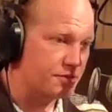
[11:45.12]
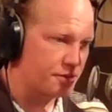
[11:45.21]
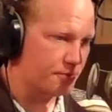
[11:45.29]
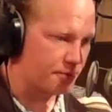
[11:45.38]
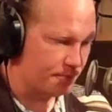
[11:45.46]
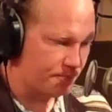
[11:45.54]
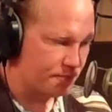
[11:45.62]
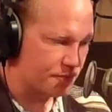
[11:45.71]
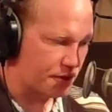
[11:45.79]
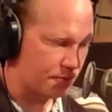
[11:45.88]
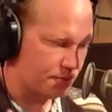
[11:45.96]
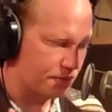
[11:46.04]
I'll tell you what.
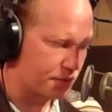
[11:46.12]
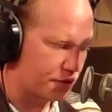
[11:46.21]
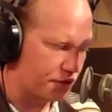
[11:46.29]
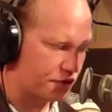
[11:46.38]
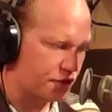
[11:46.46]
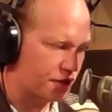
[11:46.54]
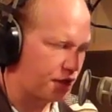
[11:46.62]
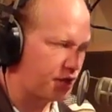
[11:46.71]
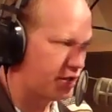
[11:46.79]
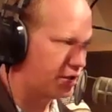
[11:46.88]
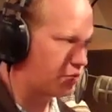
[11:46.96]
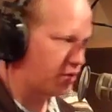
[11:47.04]
I'm going to take
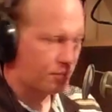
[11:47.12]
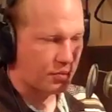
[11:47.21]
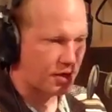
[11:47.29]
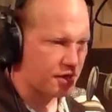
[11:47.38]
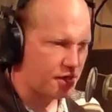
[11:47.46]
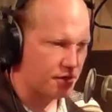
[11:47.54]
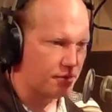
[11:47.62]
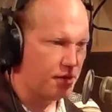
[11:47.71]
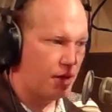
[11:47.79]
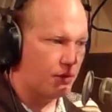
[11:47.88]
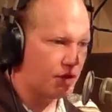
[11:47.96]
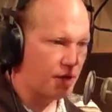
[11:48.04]
a uh, quick break here.
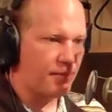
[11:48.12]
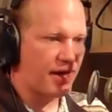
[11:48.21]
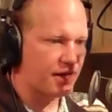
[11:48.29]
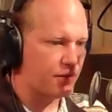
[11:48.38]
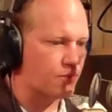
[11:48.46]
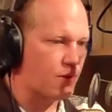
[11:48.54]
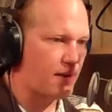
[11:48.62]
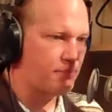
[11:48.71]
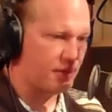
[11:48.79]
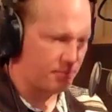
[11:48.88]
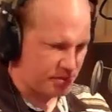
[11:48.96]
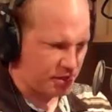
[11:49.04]
I'm going to come back and
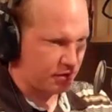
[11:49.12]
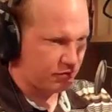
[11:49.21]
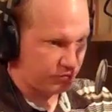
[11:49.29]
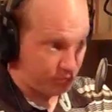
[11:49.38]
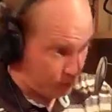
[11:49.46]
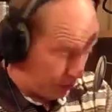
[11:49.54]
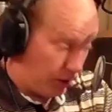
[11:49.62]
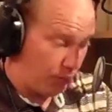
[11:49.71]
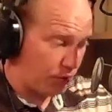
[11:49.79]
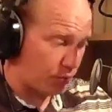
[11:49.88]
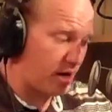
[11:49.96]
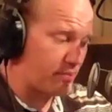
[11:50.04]
wrap up things. Well, I'm
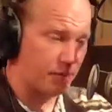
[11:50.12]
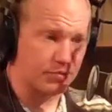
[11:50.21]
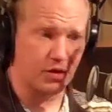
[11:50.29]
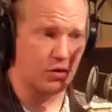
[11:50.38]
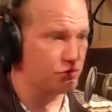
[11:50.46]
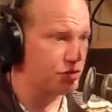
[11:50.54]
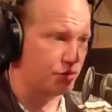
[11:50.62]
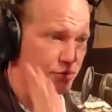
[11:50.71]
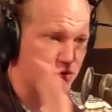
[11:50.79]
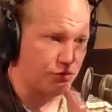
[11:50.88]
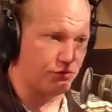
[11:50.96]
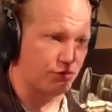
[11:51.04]
going to wrap up the whole show
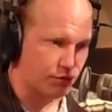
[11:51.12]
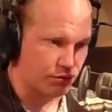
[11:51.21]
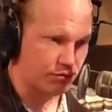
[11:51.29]
with you today,